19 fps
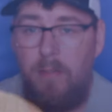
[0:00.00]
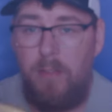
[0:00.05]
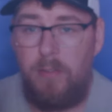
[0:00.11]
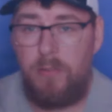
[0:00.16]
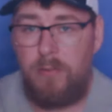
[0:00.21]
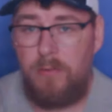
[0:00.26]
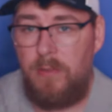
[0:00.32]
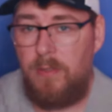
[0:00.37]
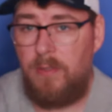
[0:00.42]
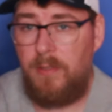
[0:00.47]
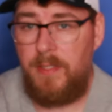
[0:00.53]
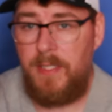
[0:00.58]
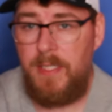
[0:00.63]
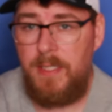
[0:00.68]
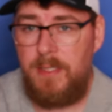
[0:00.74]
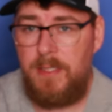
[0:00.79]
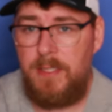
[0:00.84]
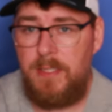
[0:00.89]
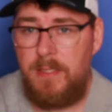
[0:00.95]
I've also got
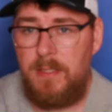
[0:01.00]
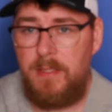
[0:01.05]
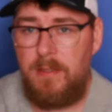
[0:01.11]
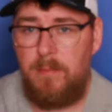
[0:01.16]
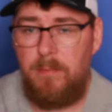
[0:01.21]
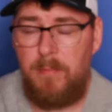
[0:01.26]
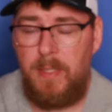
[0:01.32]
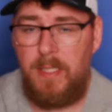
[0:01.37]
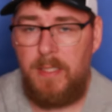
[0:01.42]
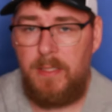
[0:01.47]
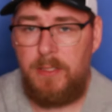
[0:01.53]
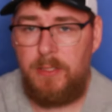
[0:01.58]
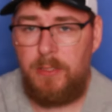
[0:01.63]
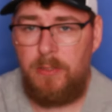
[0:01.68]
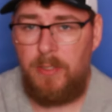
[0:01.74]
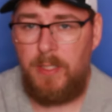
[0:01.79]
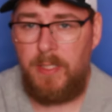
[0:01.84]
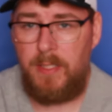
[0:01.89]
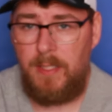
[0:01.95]
this, my
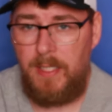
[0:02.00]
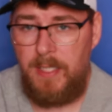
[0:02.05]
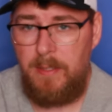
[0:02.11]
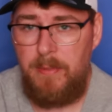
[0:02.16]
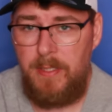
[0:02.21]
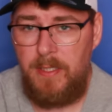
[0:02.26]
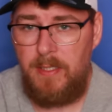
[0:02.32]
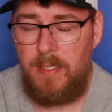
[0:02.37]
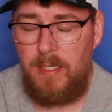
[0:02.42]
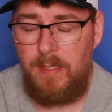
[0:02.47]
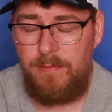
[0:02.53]
Siconic light meter.